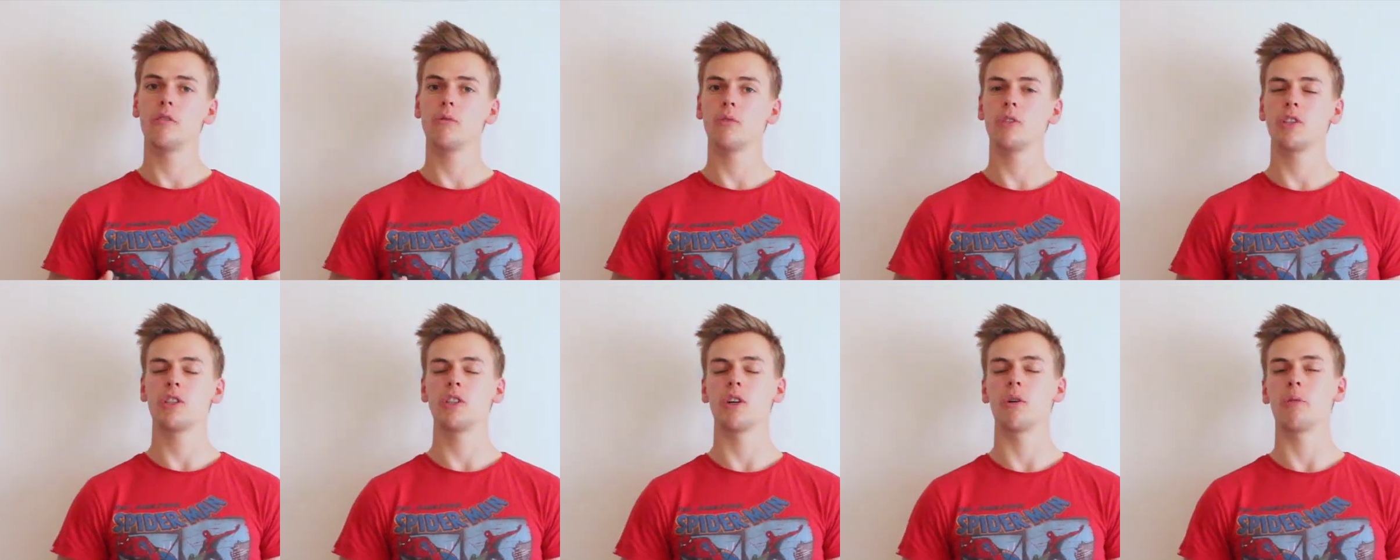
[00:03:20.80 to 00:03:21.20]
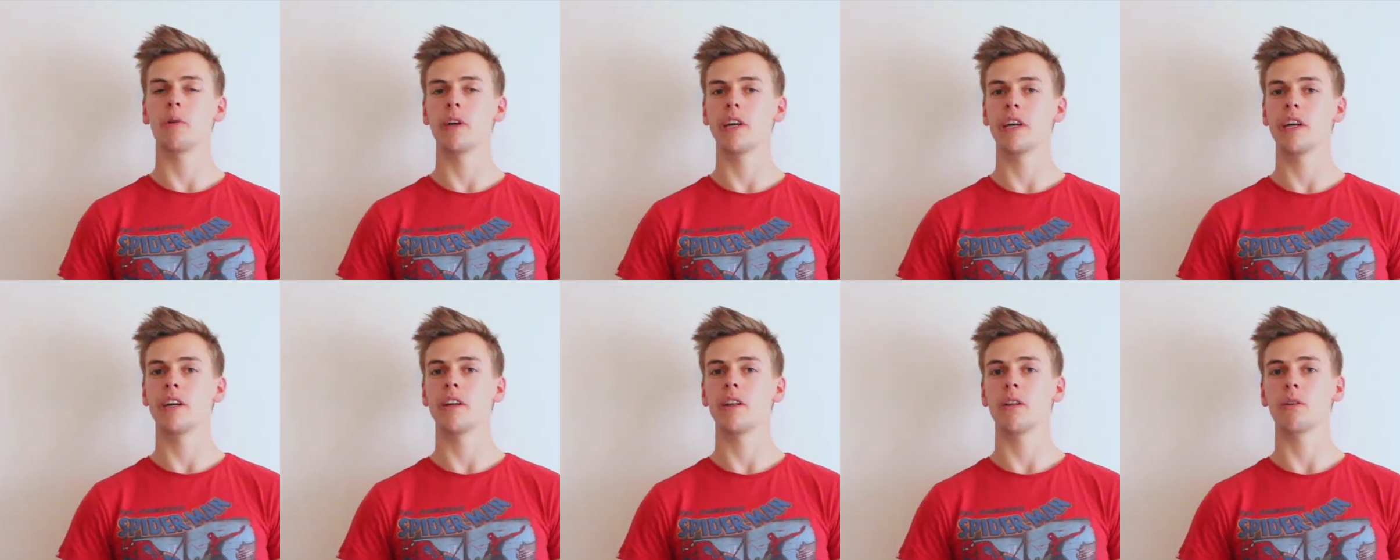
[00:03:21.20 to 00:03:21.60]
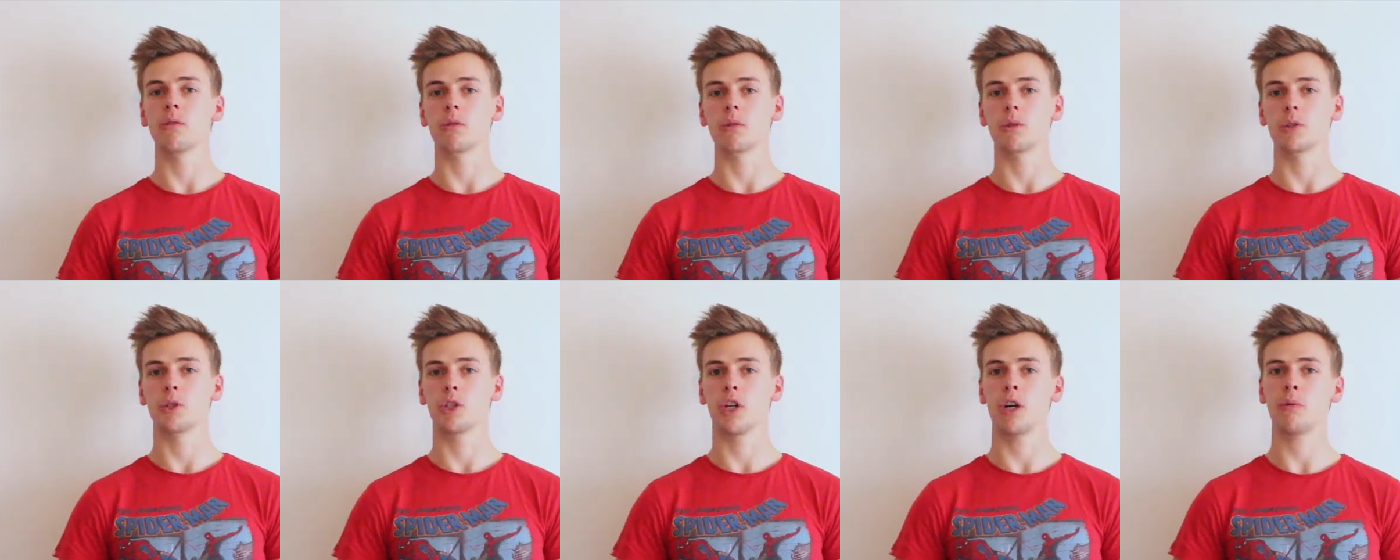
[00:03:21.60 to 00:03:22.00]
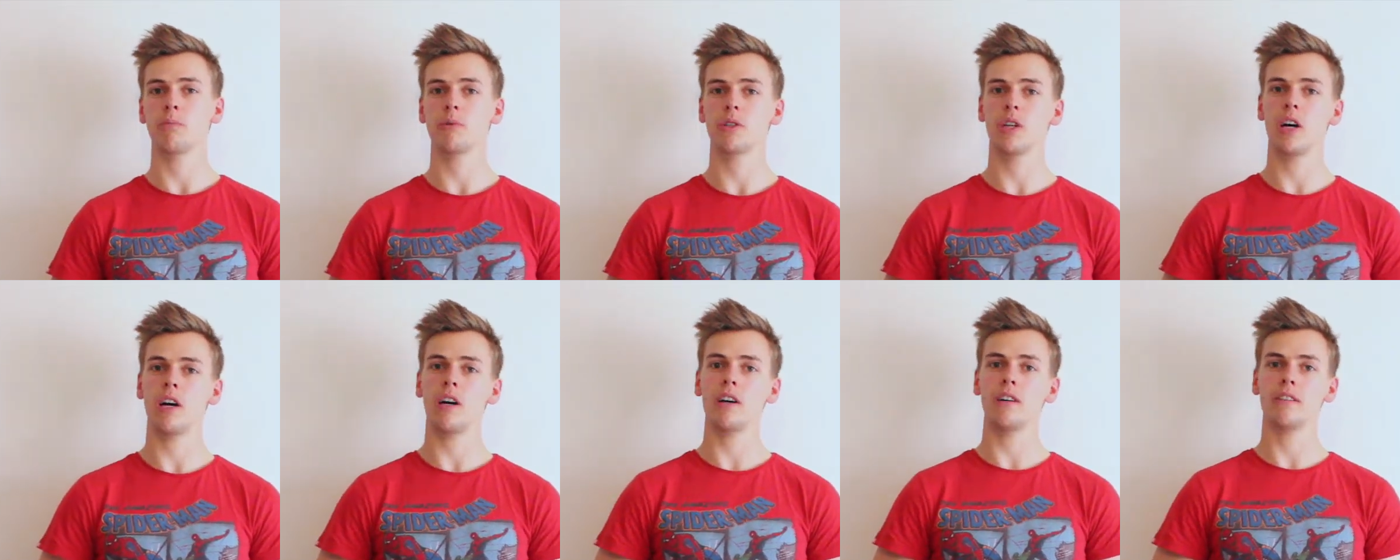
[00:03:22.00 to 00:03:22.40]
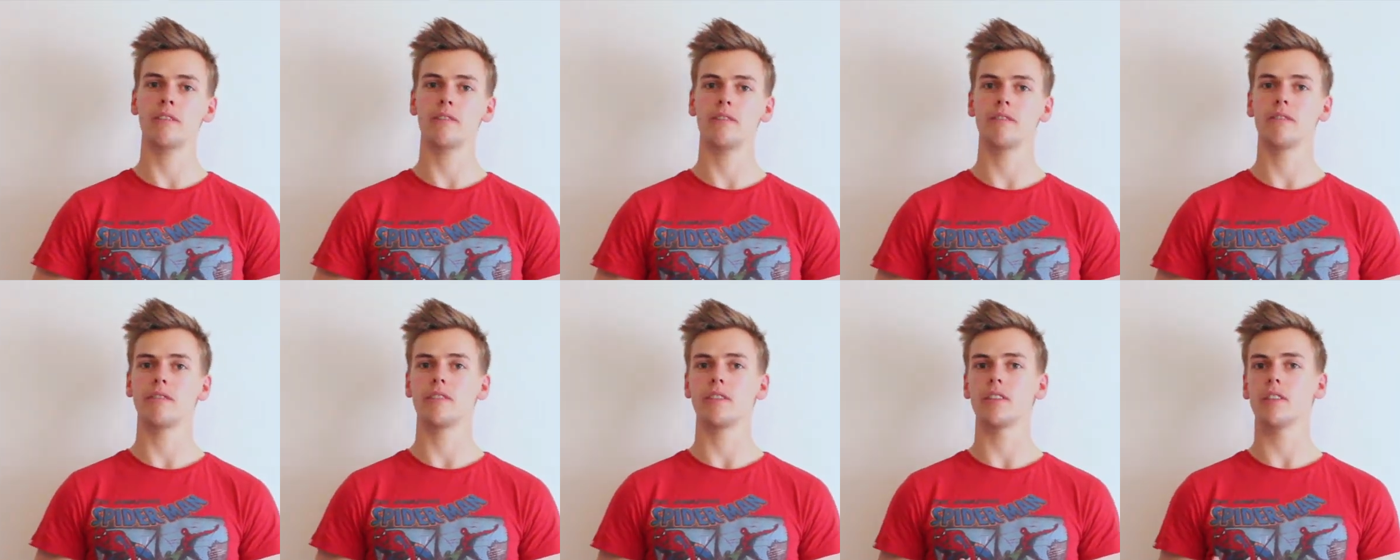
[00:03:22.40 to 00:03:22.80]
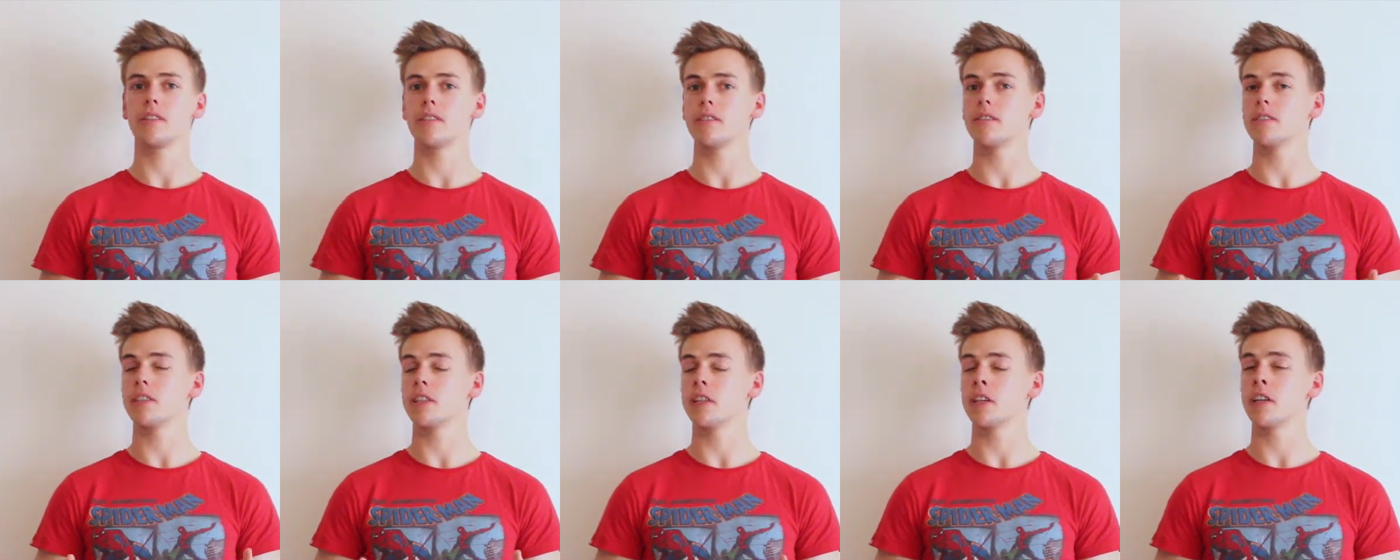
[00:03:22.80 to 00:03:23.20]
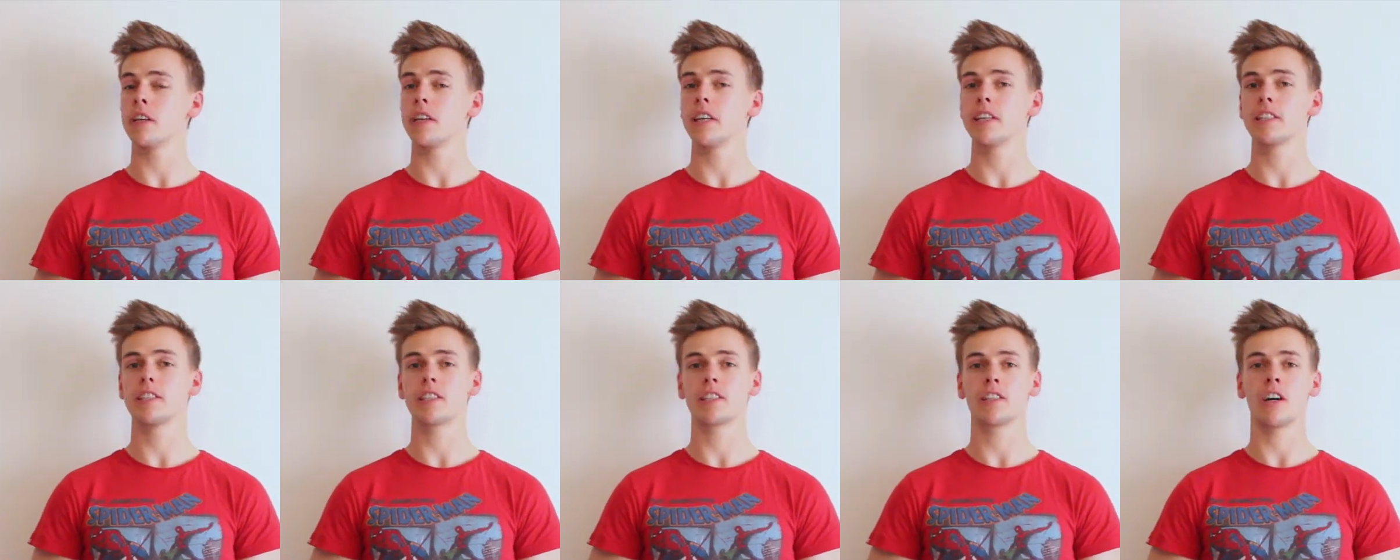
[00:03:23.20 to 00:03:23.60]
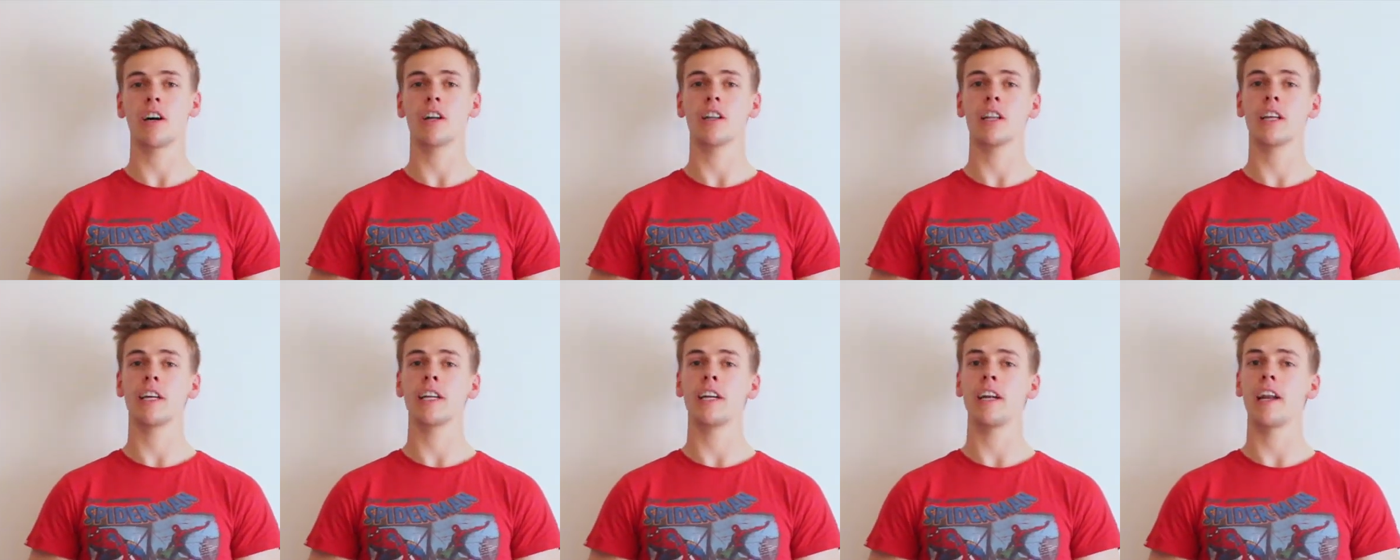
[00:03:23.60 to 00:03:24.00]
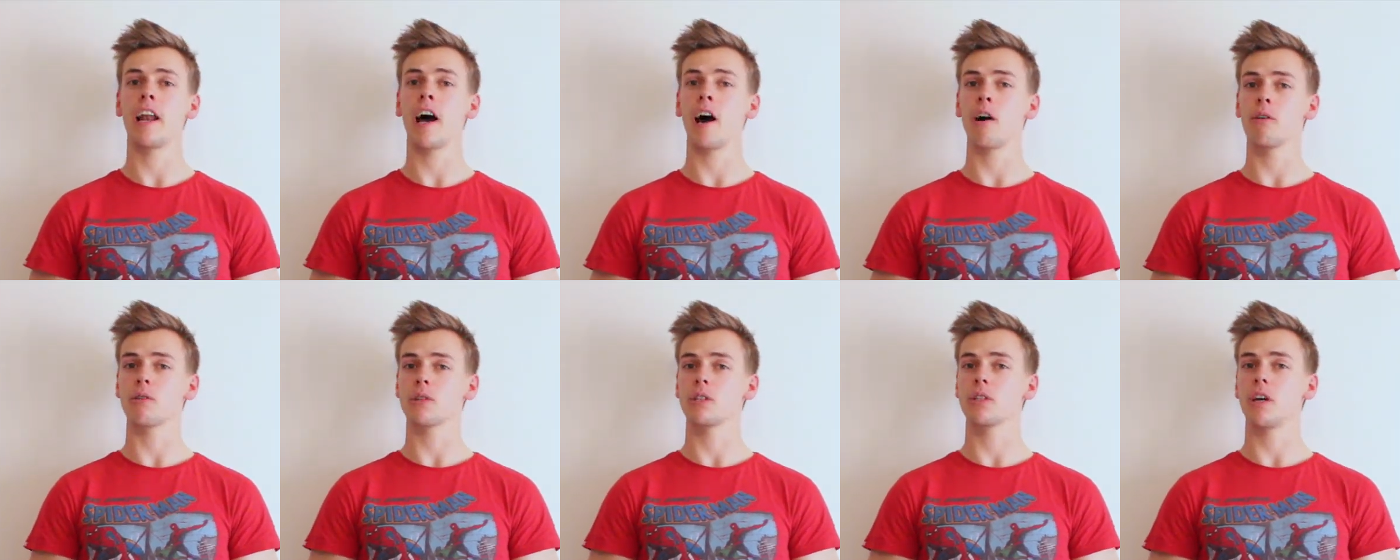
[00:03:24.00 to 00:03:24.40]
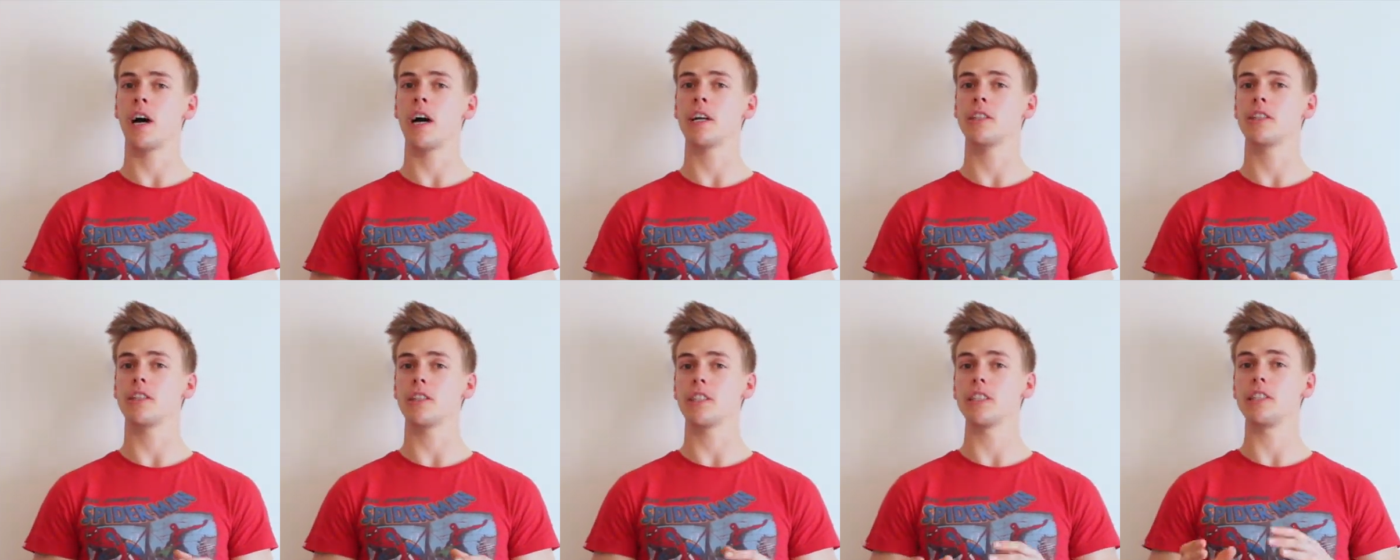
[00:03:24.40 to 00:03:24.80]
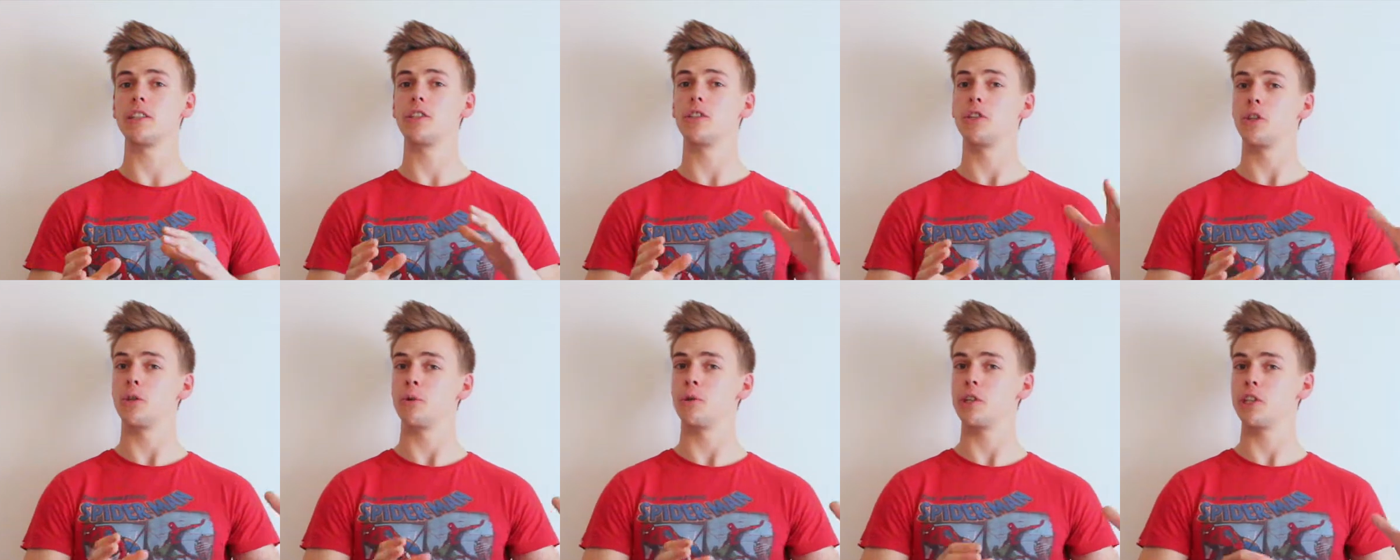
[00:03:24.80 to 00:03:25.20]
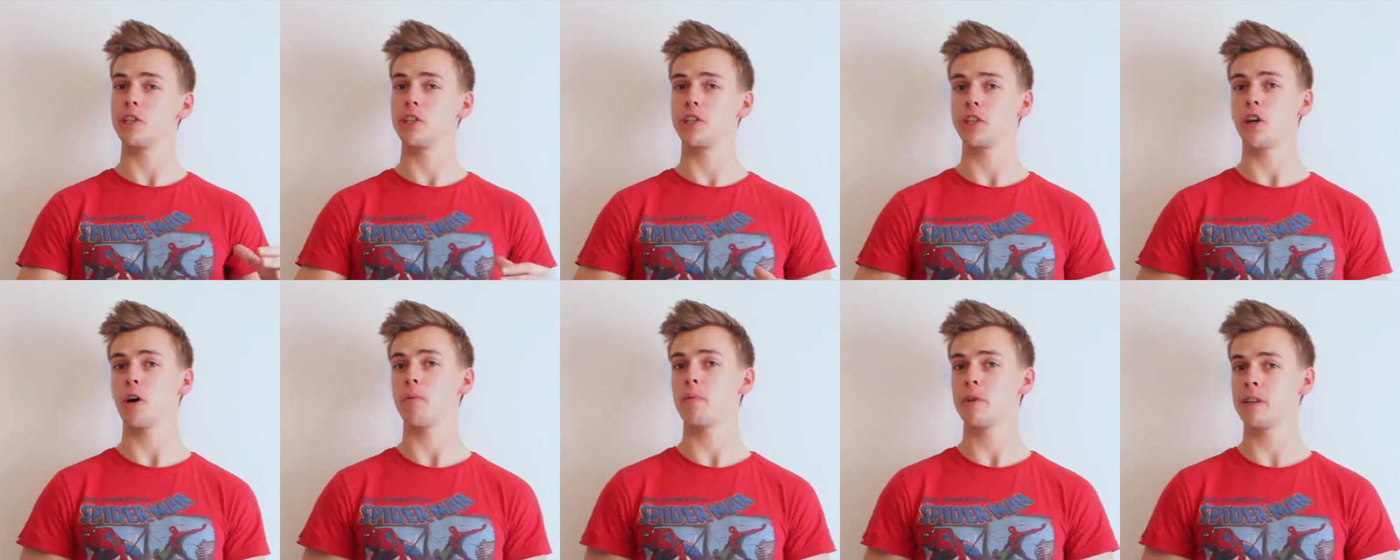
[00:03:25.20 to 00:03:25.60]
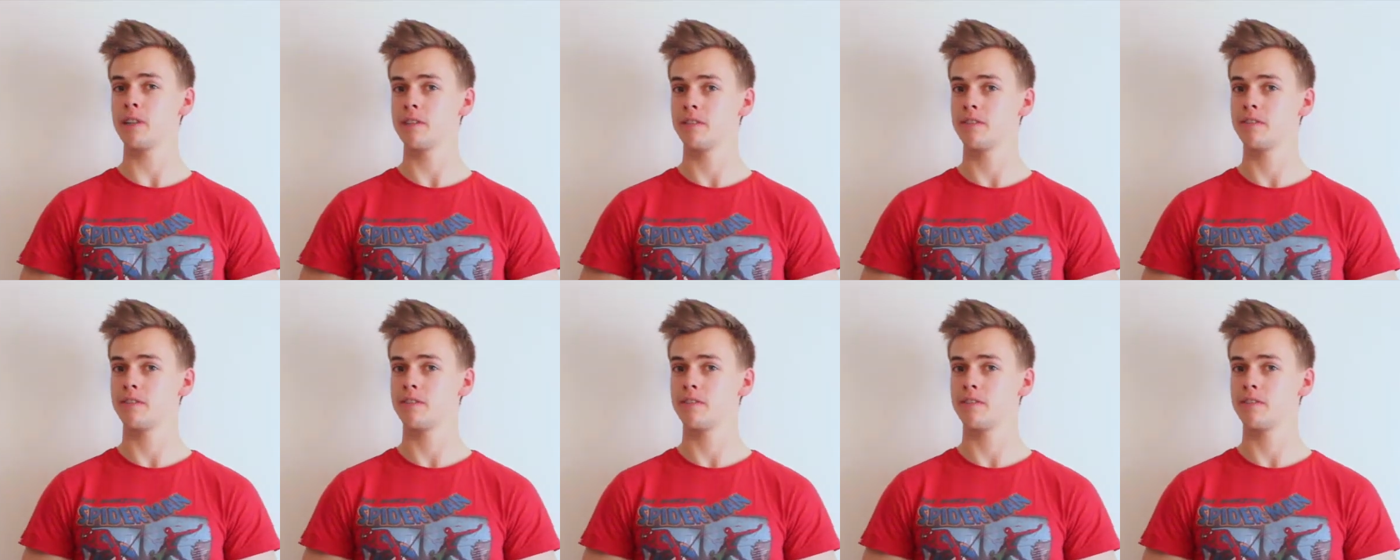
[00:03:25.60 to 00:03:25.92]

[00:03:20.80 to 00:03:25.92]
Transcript: Once you know where your local shops are, you're going to need to start learning how to actually do your shopping.